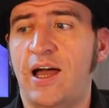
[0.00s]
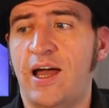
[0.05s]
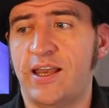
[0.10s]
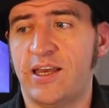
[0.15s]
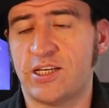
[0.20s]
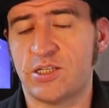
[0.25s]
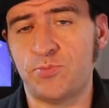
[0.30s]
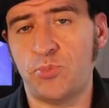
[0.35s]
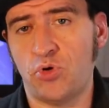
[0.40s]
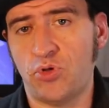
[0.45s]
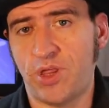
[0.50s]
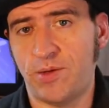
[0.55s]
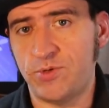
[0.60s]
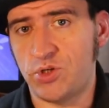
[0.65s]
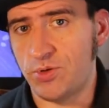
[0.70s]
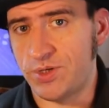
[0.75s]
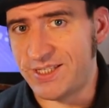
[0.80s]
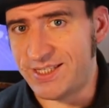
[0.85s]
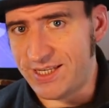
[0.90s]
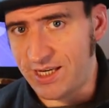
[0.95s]
and export them
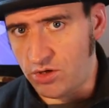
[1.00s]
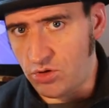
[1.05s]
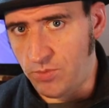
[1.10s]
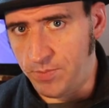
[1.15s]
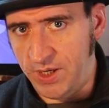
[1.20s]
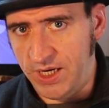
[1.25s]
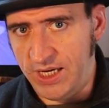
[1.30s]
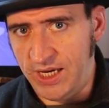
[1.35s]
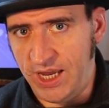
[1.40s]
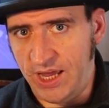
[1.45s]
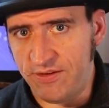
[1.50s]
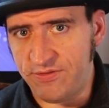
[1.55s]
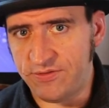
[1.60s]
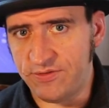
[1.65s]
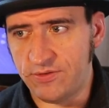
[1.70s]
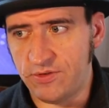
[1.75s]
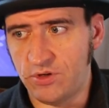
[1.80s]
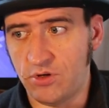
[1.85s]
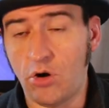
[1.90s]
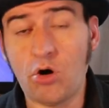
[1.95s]
to a single
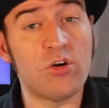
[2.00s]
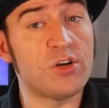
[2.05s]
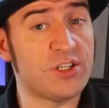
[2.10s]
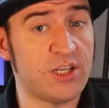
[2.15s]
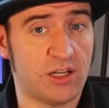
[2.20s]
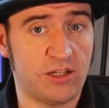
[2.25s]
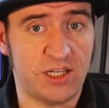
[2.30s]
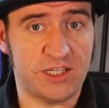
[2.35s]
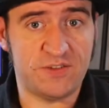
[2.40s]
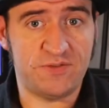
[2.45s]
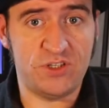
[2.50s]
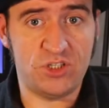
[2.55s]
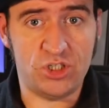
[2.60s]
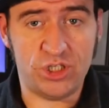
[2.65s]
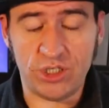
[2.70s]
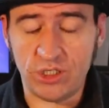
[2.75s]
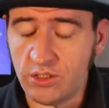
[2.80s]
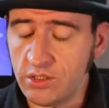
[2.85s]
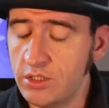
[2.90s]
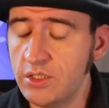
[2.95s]
PDF or a single
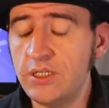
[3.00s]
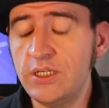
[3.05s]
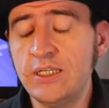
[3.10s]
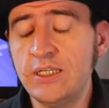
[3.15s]
SVG.